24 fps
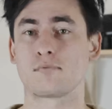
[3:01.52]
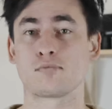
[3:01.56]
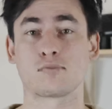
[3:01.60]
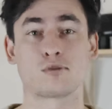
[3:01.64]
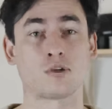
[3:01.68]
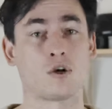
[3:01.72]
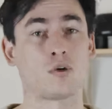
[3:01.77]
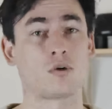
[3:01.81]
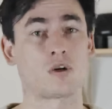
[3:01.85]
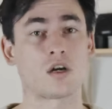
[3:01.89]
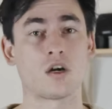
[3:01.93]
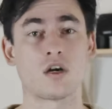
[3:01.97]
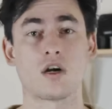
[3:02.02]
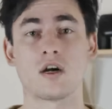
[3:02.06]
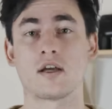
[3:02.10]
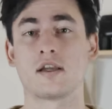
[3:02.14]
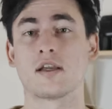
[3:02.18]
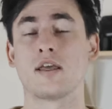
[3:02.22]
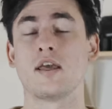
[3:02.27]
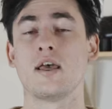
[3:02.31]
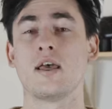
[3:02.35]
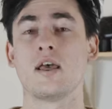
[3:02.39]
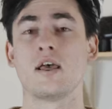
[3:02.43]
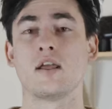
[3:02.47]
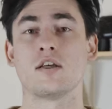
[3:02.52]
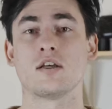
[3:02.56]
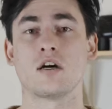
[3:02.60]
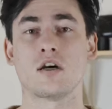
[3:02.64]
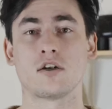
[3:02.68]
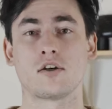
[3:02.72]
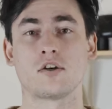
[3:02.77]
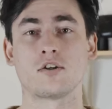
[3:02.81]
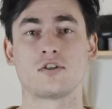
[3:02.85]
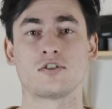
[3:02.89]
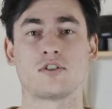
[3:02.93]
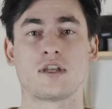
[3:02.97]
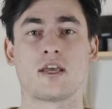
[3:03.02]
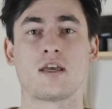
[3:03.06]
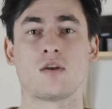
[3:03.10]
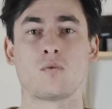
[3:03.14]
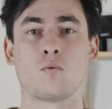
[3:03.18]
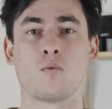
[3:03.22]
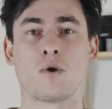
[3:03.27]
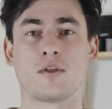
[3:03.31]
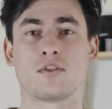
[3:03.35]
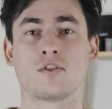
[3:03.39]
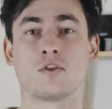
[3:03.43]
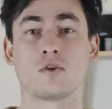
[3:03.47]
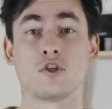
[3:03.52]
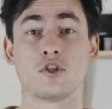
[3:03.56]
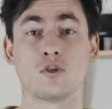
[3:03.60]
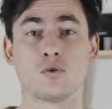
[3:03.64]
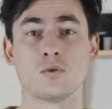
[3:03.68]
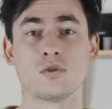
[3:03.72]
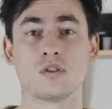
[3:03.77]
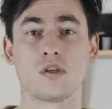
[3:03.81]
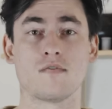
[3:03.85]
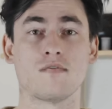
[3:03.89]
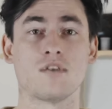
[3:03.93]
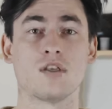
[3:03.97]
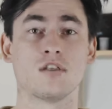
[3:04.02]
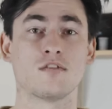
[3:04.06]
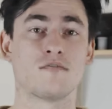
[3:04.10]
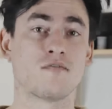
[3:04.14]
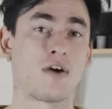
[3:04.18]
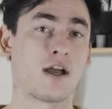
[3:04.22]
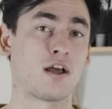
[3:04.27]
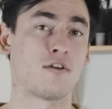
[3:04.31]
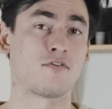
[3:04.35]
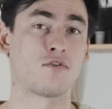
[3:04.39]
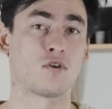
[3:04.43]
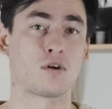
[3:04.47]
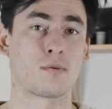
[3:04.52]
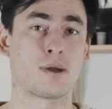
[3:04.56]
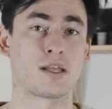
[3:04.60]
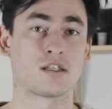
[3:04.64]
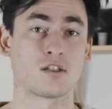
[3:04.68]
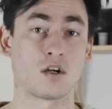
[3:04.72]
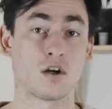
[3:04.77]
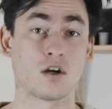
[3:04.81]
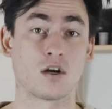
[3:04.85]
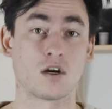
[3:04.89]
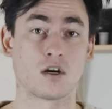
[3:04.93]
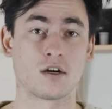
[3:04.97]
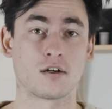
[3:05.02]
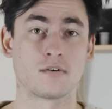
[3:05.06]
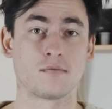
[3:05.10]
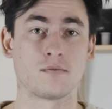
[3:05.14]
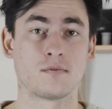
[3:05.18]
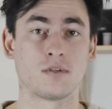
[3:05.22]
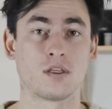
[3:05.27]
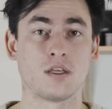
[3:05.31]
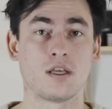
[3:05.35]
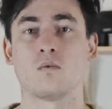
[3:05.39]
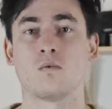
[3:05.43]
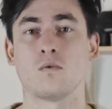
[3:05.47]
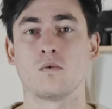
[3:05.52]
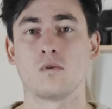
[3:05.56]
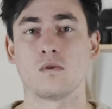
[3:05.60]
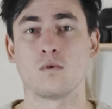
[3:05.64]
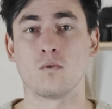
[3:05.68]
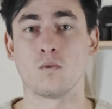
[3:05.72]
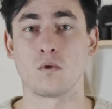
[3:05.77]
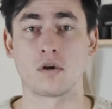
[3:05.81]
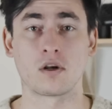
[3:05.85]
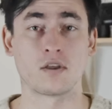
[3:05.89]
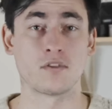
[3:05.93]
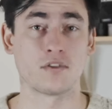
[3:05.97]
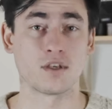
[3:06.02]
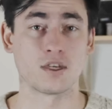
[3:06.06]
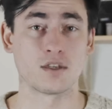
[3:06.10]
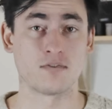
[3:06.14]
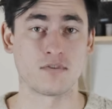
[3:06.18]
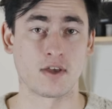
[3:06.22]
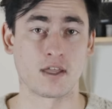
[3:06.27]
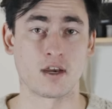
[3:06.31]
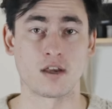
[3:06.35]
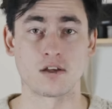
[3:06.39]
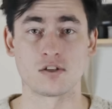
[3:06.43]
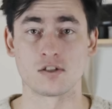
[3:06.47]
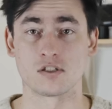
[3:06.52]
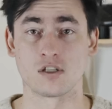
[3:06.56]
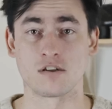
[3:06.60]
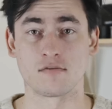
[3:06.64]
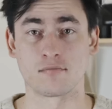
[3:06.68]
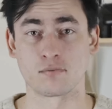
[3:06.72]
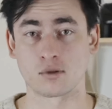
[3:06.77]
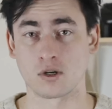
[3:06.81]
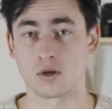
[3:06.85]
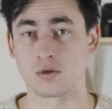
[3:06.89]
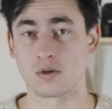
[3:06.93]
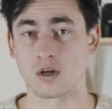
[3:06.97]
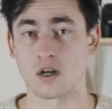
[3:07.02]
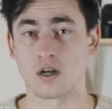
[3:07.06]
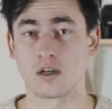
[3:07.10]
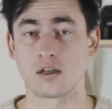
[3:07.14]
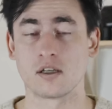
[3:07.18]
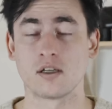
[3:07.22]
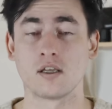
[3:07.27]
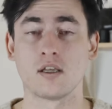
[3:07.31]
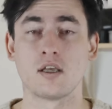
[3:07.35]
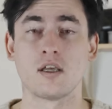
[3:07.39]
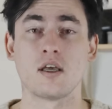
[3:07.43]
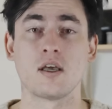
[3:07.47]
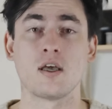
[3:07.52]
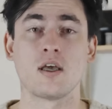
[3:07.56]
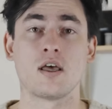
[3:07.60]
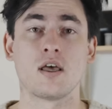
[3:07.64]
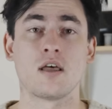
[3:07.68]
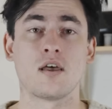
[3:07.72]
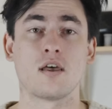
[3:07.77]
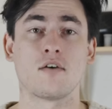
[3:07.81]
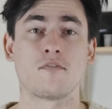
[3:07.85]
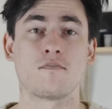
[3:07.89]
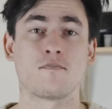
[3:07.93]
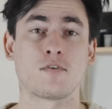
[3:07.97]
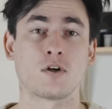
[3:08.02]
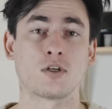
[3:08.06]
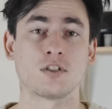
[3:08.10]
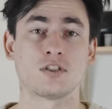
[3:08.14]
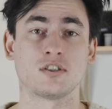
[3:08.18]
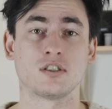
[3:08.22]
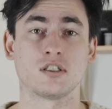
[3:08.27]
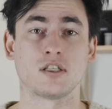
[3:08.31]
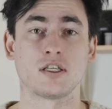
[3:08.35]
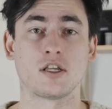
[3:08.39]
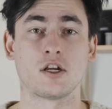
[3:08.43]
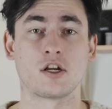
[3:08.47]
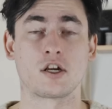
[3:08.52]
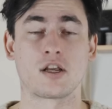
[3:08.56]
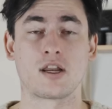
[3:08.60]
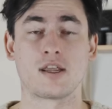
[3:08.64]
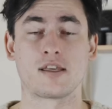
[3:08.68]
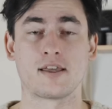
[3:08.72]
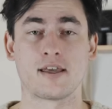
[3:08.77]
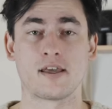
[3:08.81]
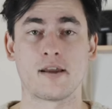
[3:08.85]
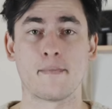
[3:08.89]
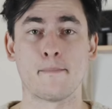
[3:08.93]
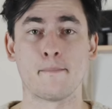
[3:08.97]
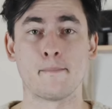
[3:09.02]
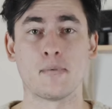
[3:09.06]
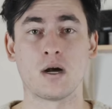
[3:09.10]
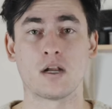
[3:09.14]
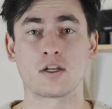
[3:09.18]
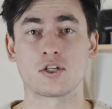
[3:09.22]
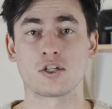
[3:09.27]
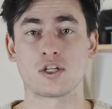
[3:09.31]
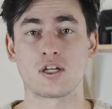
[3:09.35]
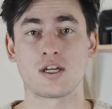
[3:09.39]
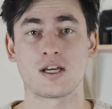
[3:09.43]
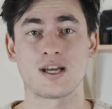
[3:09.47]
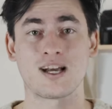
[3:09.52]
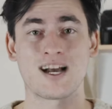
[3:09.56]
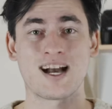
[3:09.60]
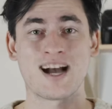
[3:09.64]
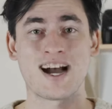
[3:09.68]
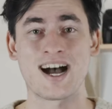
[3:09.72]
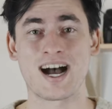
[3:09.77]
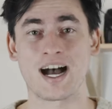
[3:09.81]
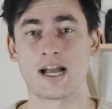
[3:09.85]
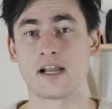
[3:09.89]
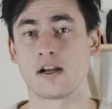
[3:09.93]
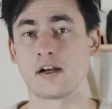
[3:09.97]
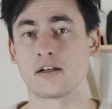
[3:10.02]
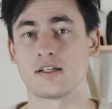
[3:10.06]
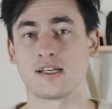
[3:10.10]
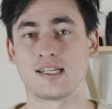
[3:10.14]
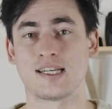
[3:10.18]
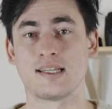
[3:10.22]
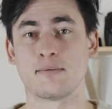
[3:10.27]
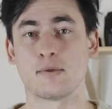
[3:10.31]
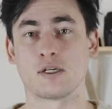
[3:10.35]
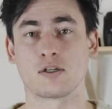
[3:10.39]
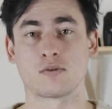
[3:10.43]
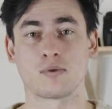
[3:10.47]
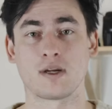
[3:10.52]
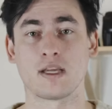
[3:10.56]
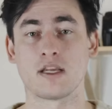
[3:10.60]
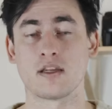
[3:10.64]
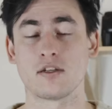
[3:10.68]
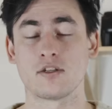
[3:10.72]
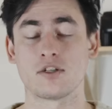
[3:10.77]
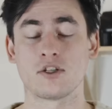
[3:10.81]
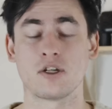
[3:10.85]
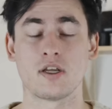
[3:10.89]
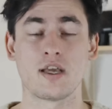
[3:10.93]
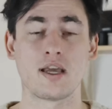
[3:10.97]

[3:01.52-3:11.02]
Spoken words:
pro-con to understand what the use of these file formats are. What are the advantages of ProRAW? Firstly, you're going to get a much higher dynamic range.